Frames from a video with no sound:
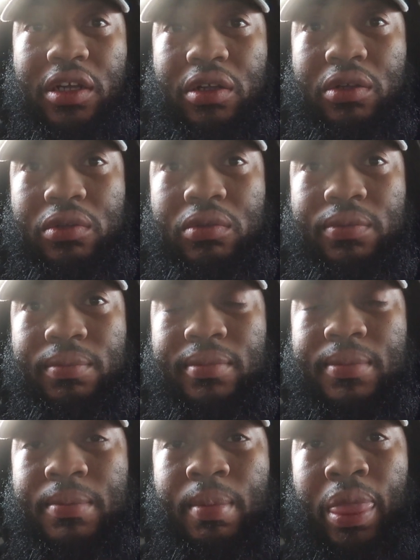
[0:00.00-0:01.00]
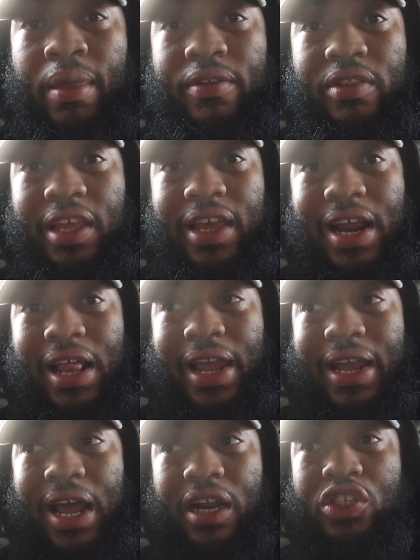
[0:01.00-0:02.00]
so then I
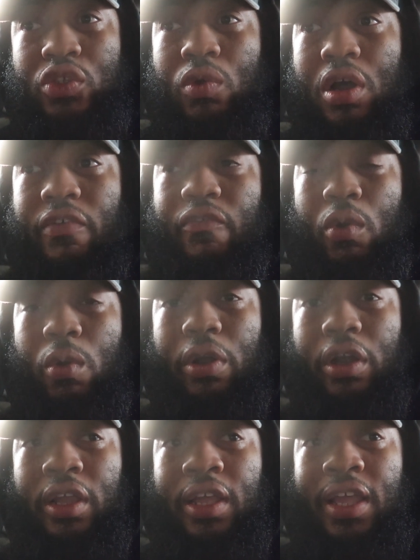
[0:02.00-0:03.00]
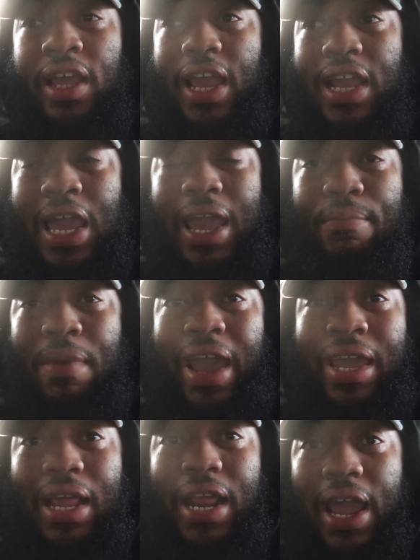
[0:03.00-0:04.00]
like kind of swung forward and came
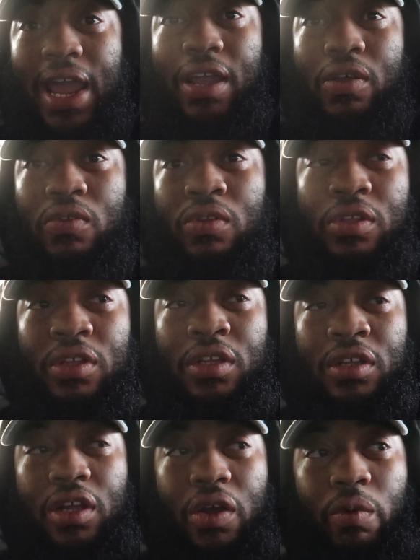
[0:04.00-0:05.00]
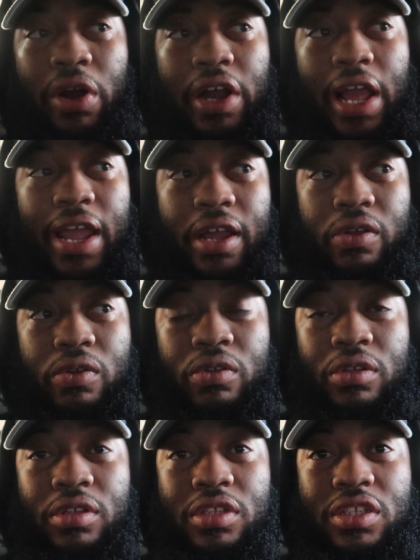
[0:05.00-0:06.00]
back at an angle, a weird angle.
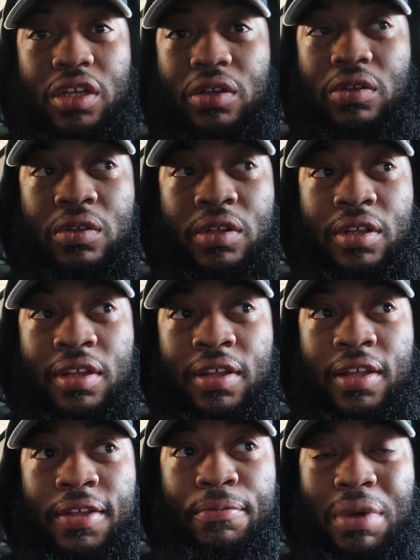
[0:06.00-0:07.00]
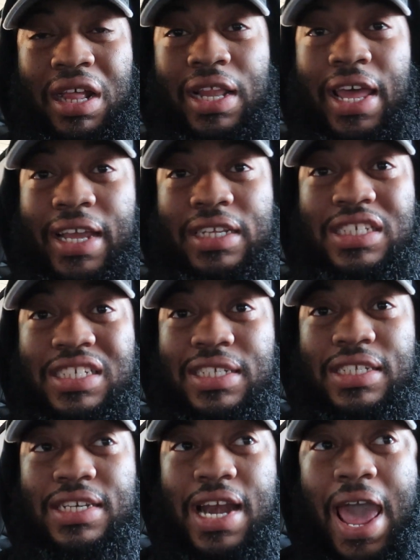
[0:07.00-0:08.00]
So my leg
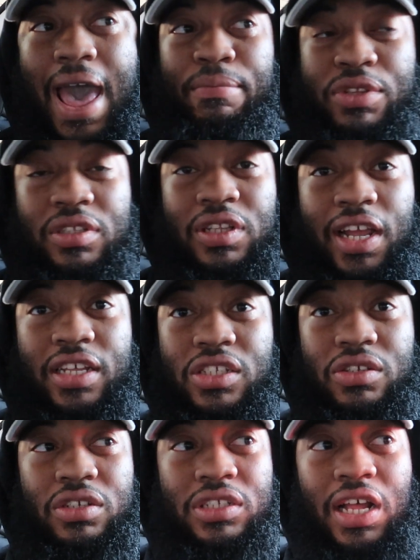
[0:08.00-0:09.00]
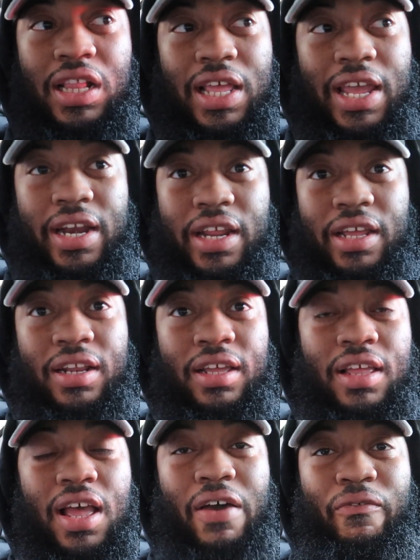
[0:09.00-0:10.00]
just snapped. Like as soon as I landed,
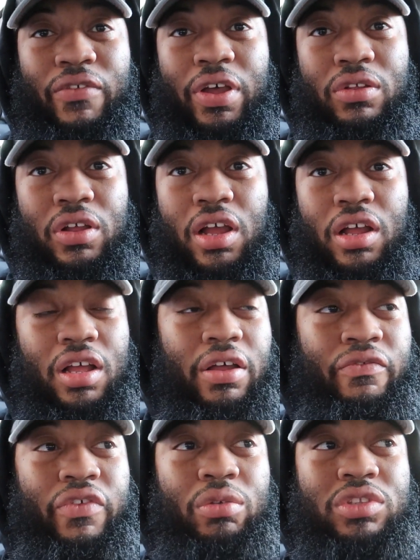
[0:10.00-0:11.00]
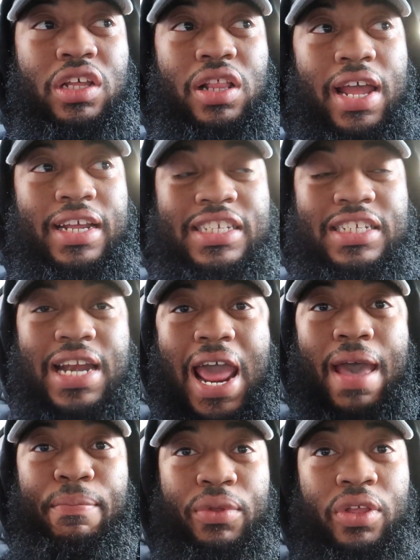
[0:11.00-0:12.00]
I felt felt it like
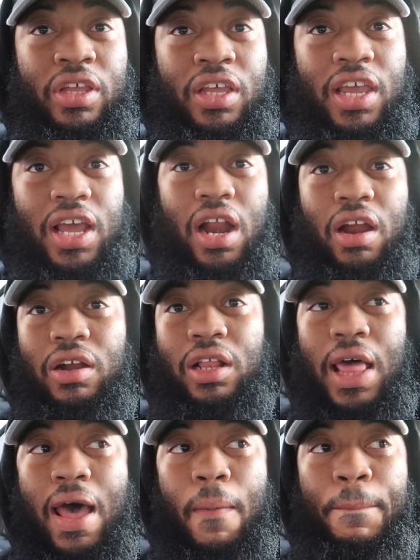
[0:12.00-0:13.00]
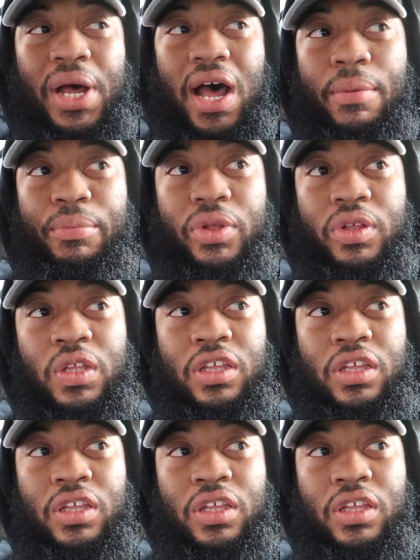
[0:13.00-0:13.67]
snap and I heard a loud pop